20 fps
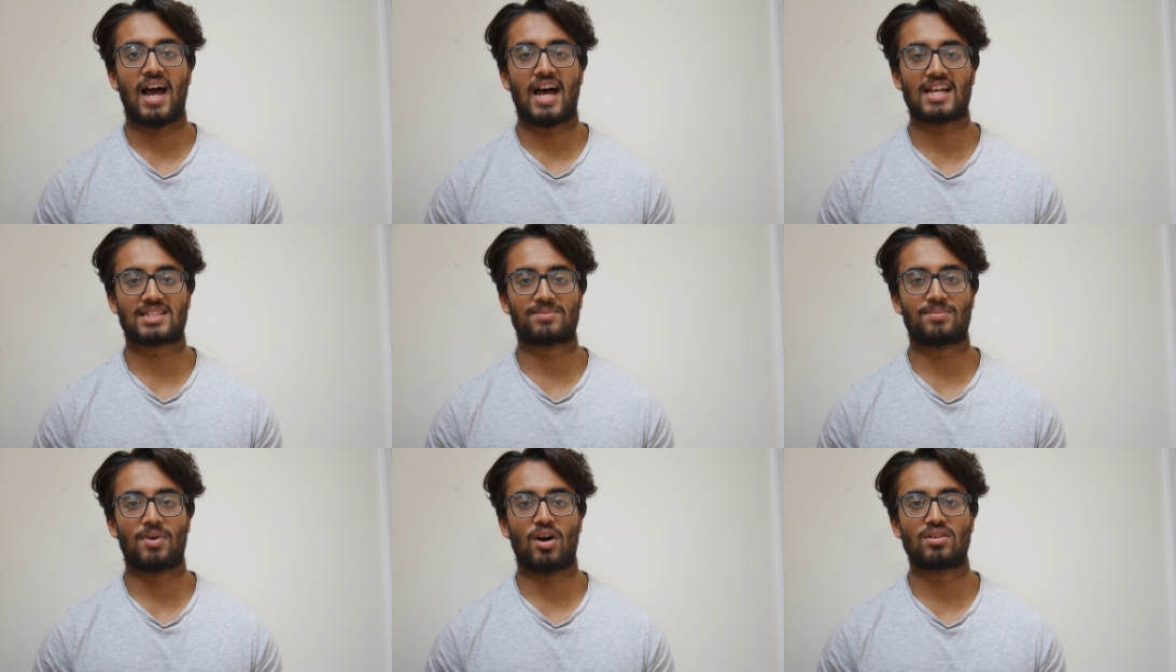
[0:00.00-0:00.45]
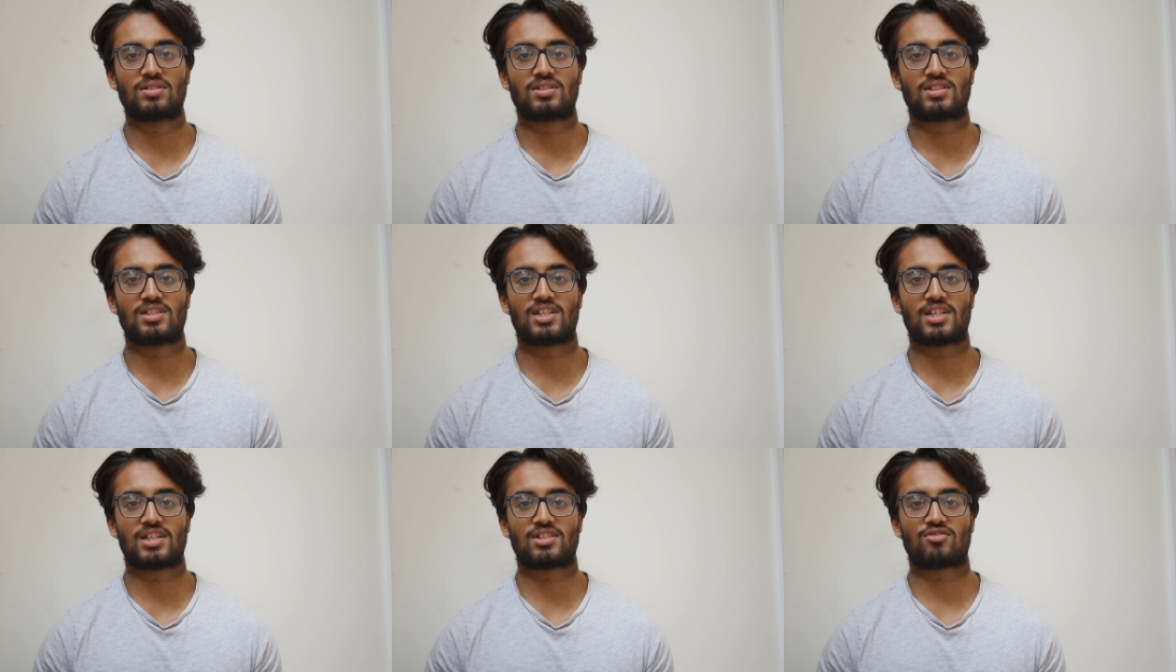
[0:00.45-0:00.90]
as opposed
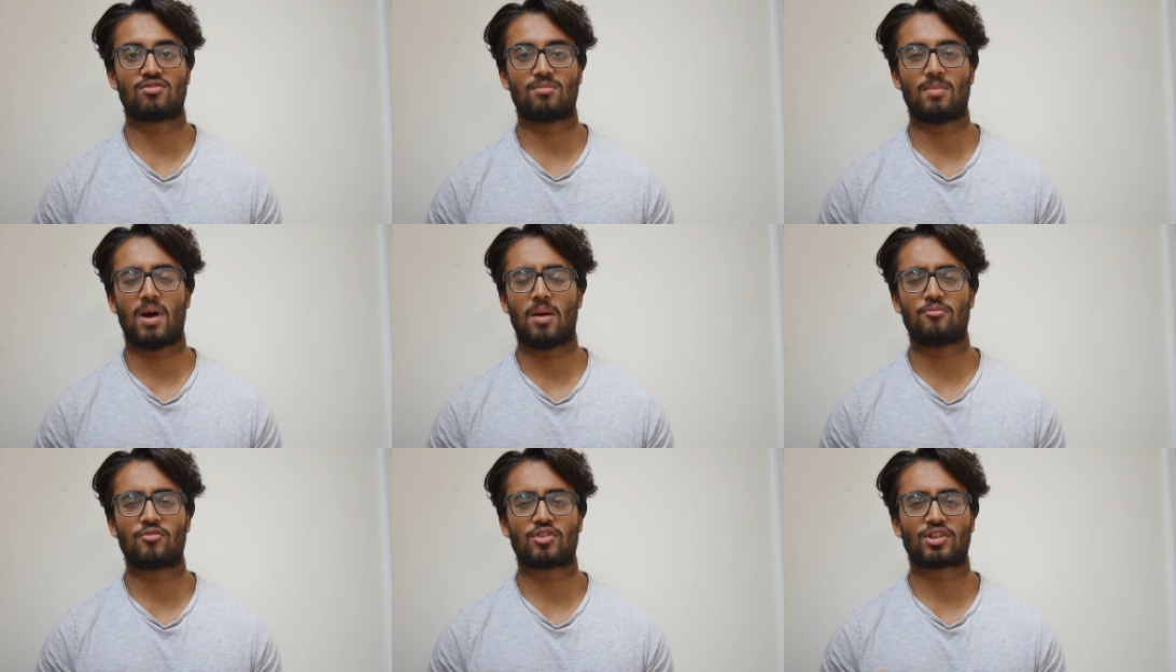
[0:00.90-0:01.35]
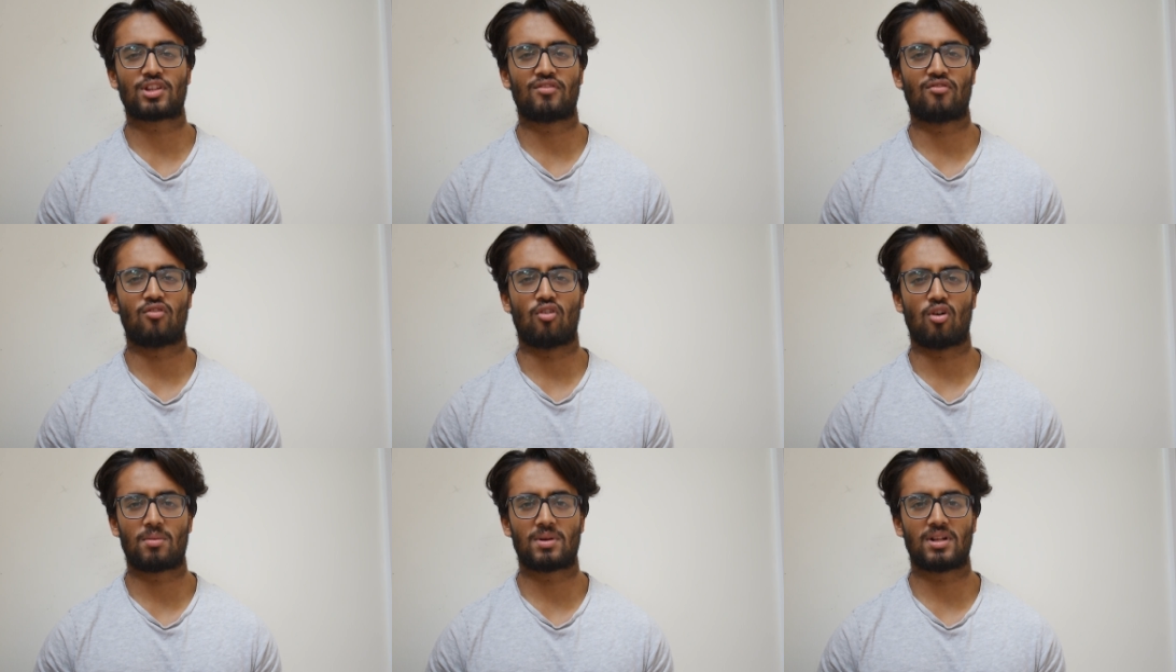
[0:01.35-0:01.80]
to just remembering the
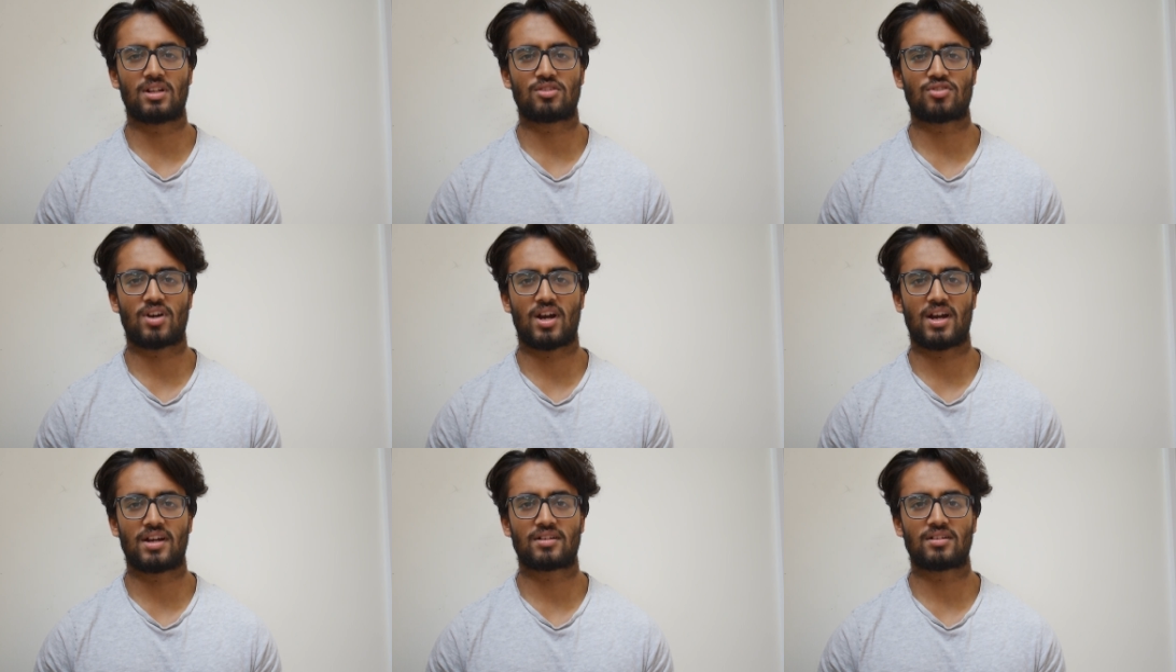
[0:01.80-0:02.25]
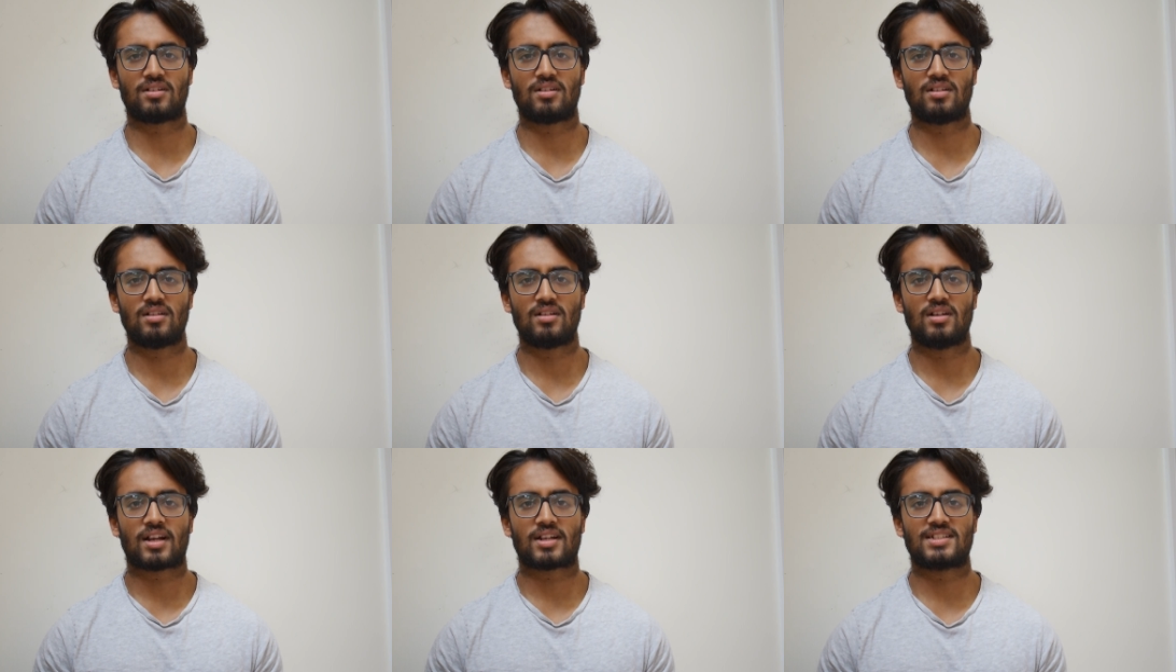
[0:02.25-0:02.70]
formula triangle